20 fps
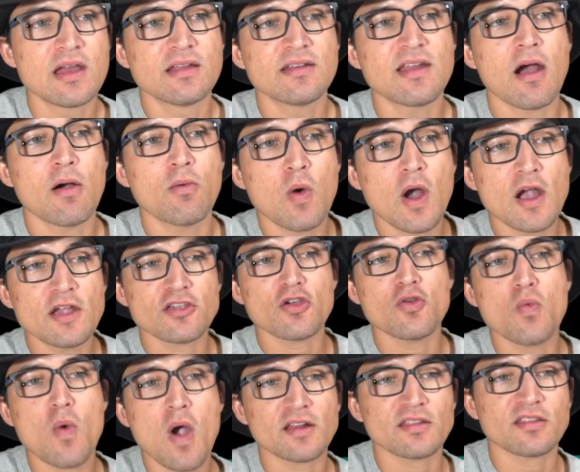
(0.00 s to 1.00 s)
Now what you
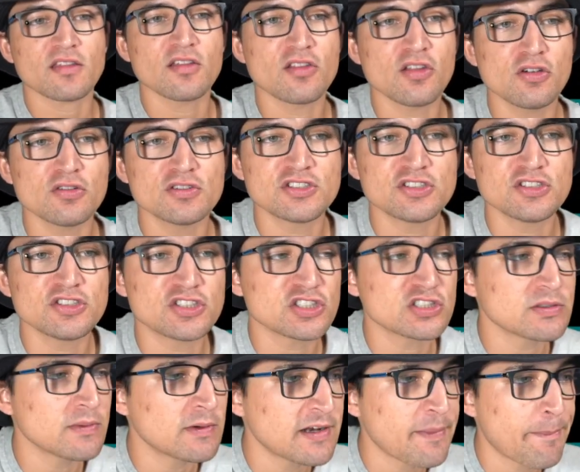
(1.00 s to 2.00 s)
want to do is you
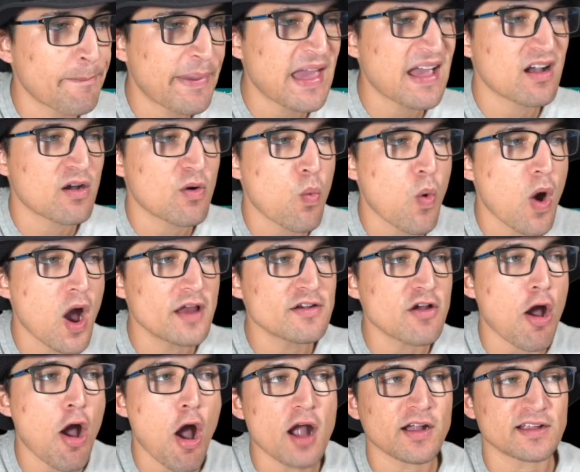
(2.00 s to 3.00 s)
just want to pick one
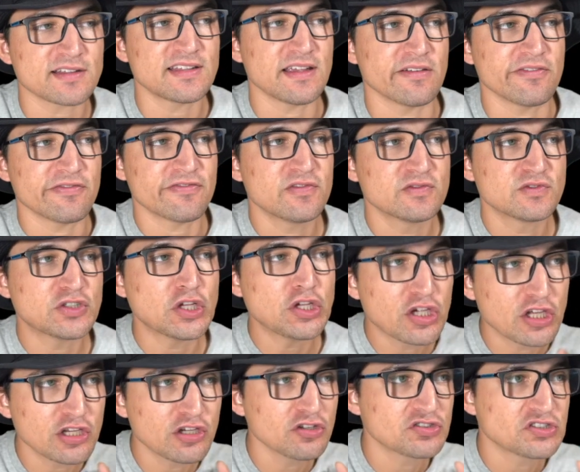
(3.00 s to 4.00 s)
octave. So you
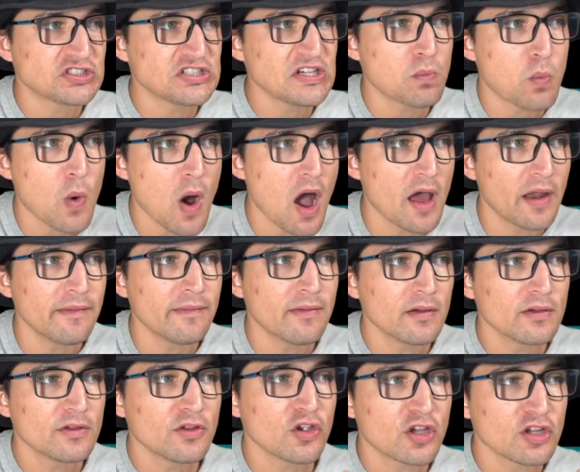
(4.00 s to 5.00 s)
could do C1,
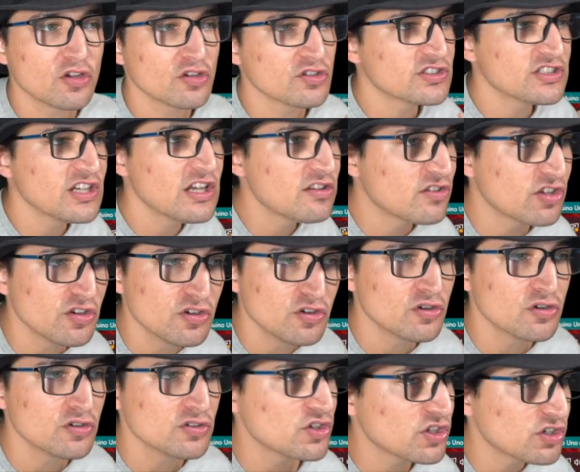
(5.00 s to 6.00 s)
you could do C2,
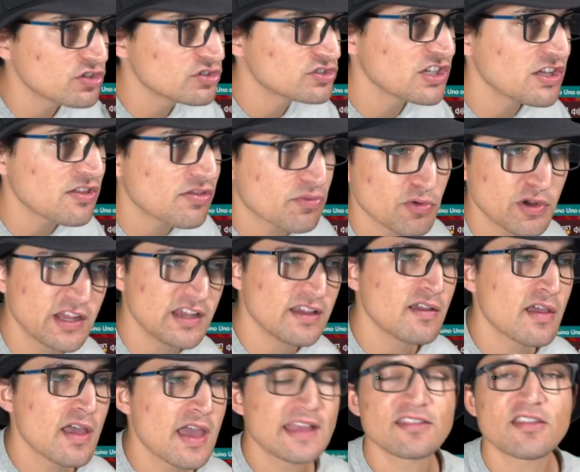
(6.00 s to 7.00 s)
you could do C3,
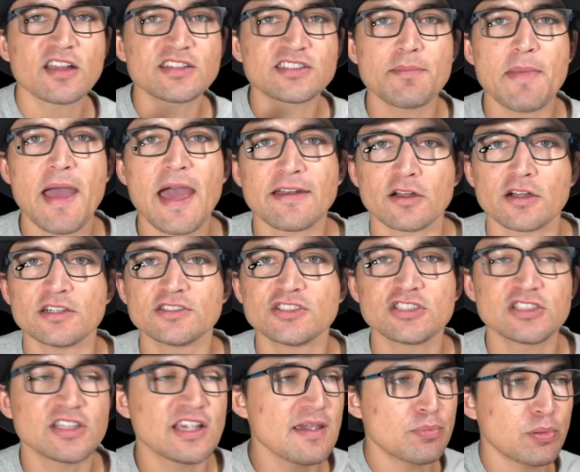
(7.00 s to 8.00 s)
doesn't matter.
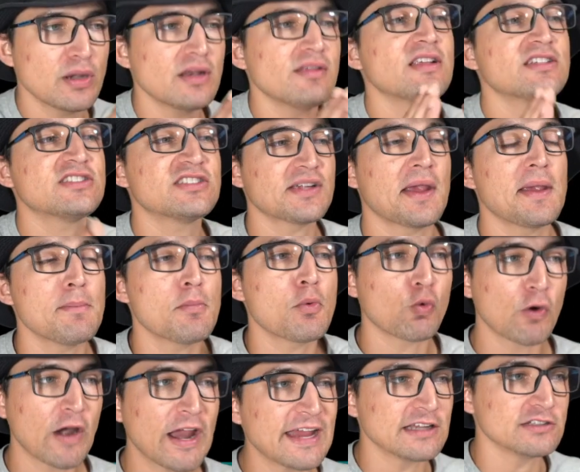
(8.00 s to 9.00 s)
Just keep it in the same
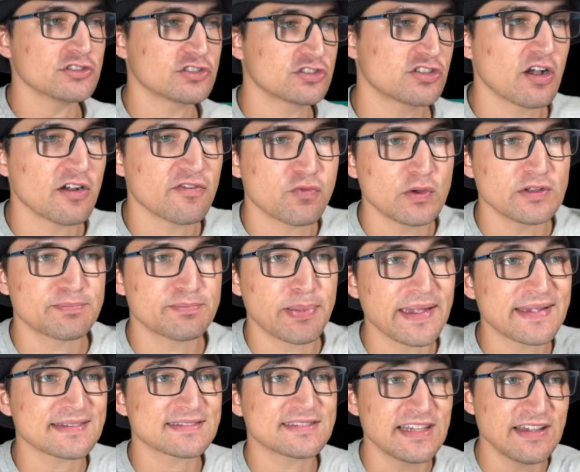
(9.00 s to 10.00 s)
range. So if we
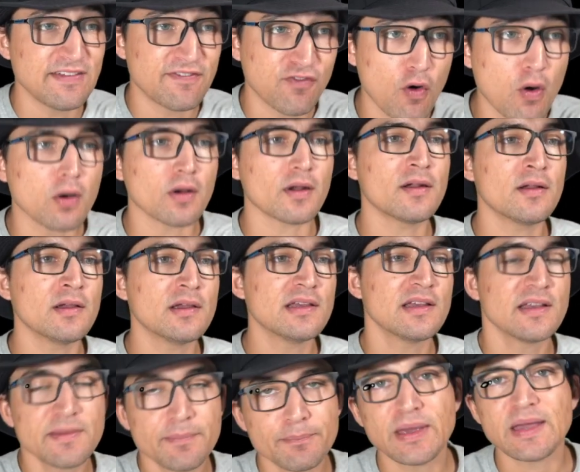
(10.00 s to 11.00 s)
pick C4,
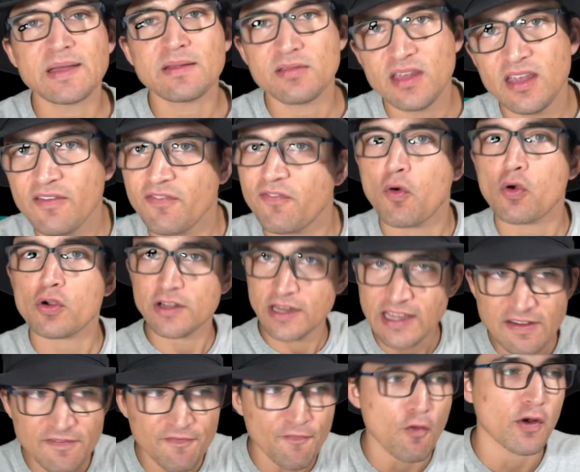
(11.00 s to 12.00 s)
pick D4 and
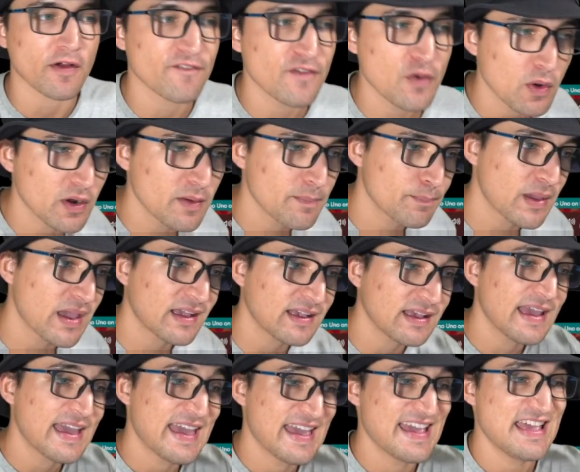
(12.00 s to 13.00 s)
E4. If you want to pick
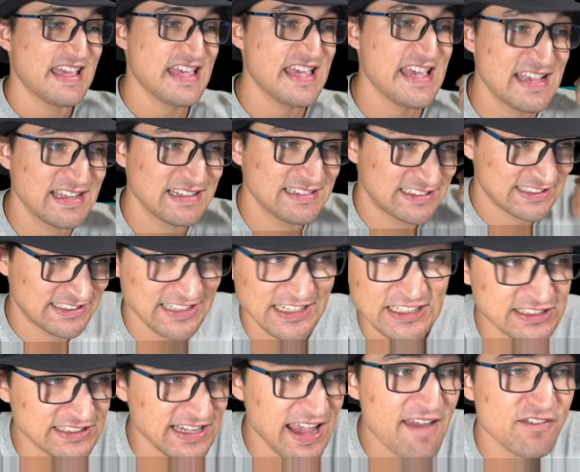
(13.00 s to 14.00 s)

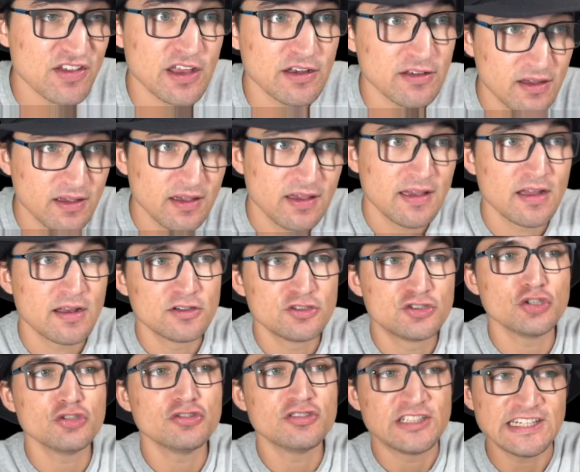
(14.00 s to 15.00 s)
C7,
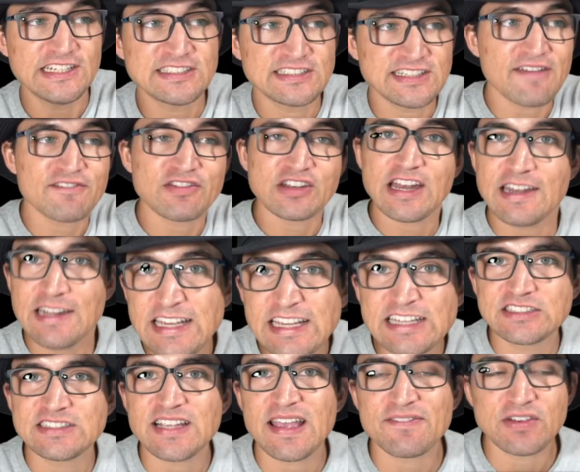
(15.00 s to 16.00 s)
do D7 and
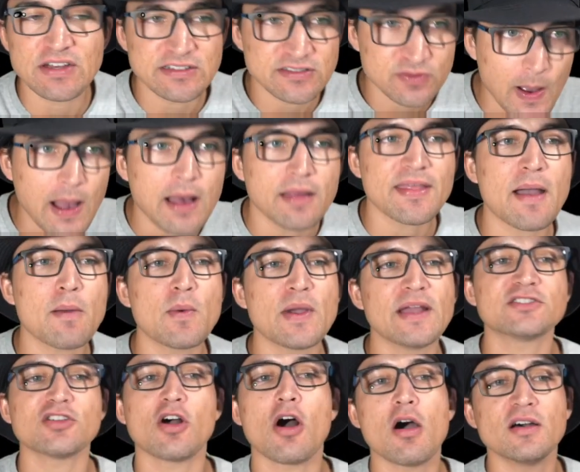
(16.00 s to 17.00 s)
E7 as well. That way
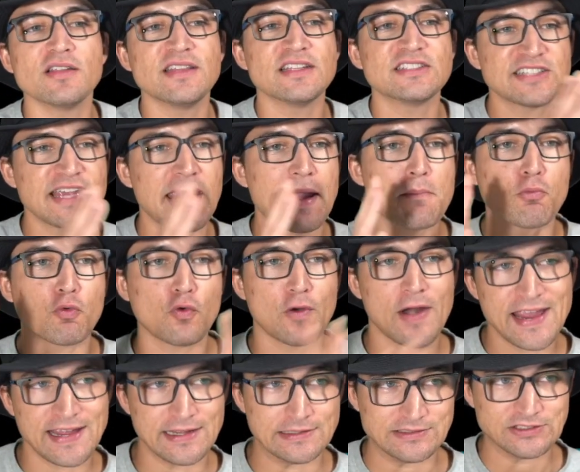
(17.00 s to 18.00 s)
it's all in the same
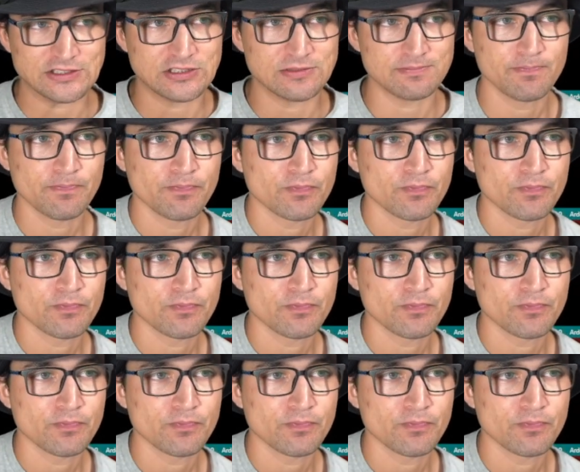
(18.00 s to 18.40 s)
range.